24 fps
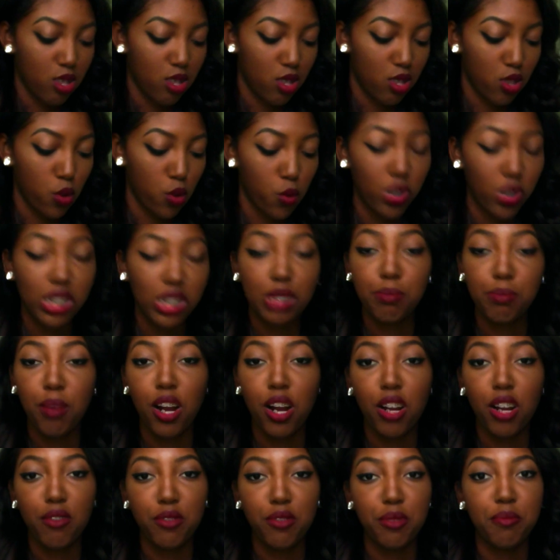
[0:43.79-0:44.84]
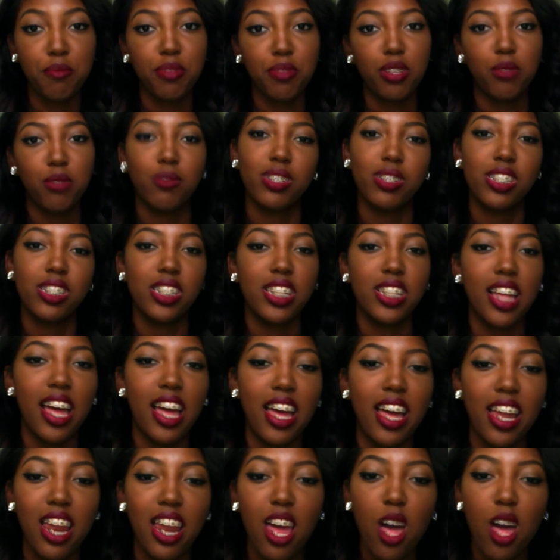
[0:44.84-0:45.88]
The worst part for me was
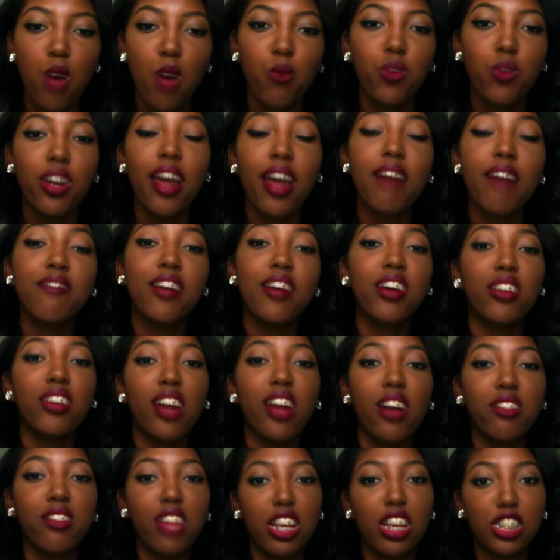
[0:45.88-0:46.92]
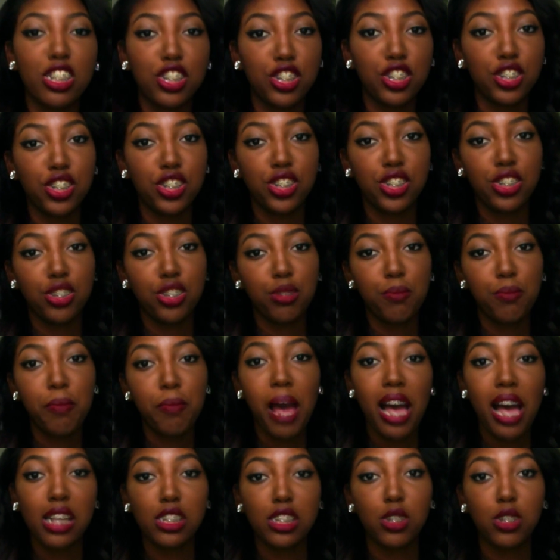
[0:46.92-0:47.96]
that when I found out that she
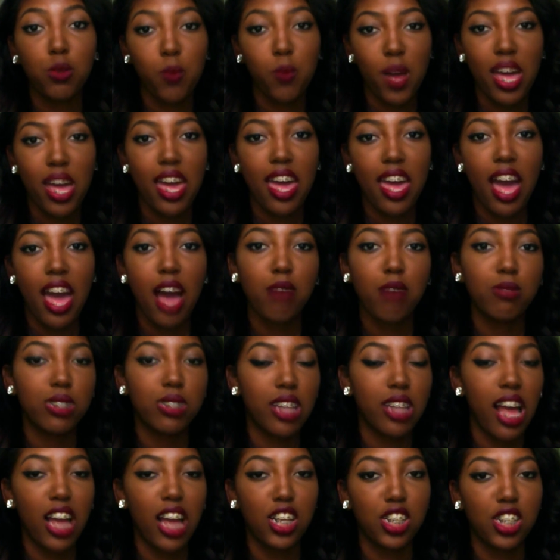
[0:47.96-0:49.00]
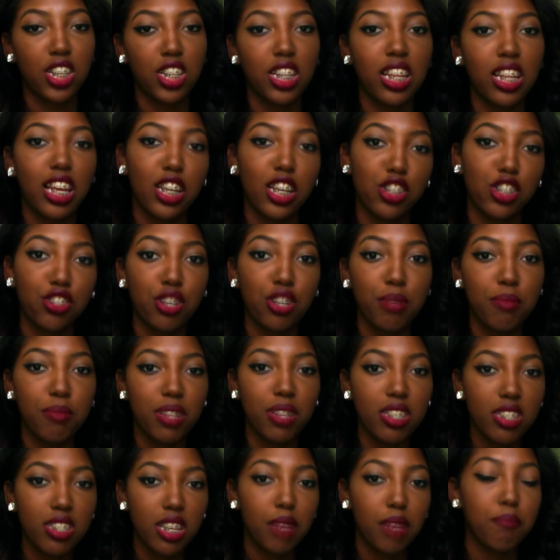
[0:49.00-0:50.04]
passed away, I was actually
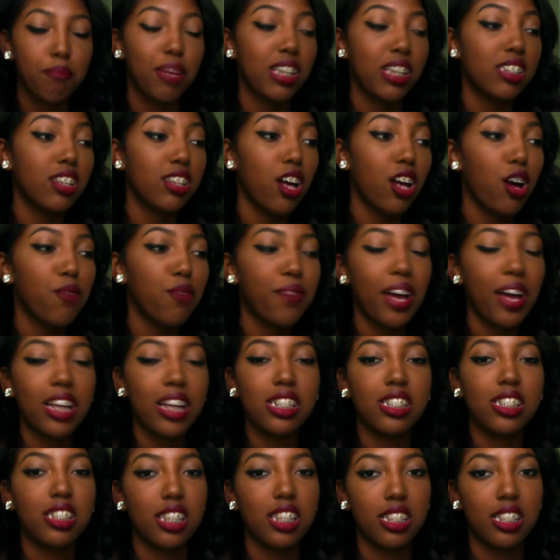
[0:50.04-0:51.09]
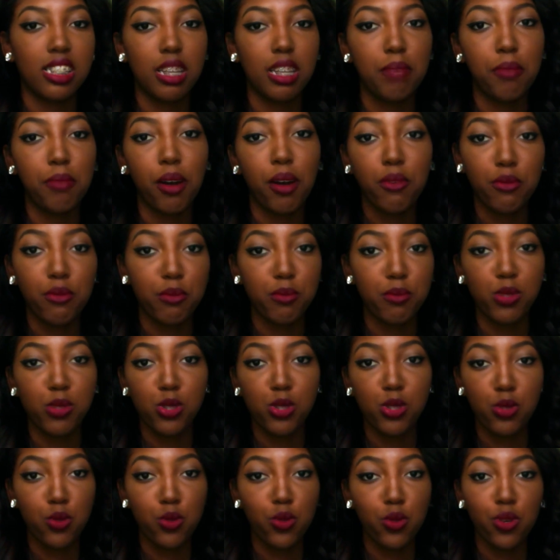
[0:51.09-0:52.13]
extremely sick myself. I had to take time off from
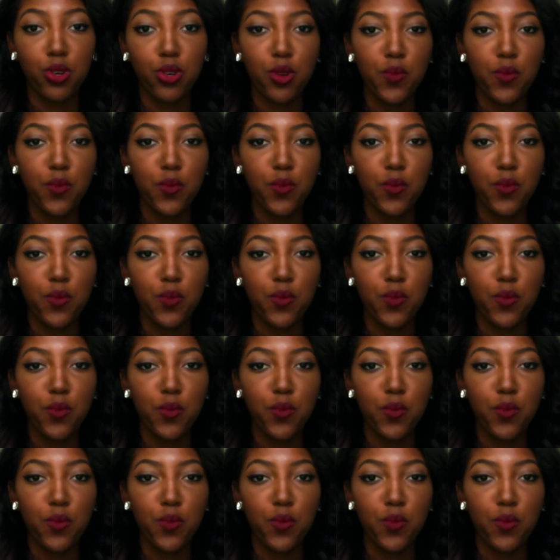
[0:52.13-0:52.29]
school.